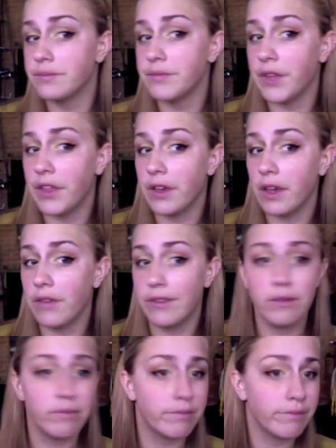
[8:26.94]
Now look even?
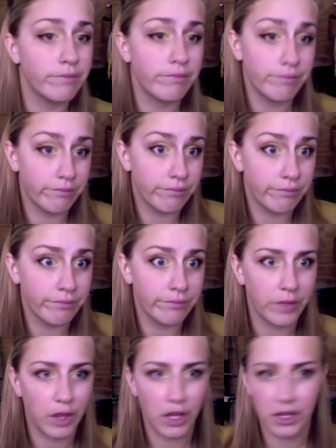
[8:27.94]

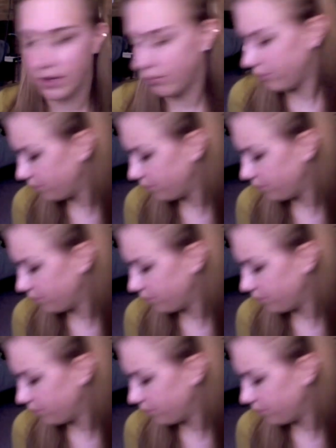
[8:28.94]
Good enough.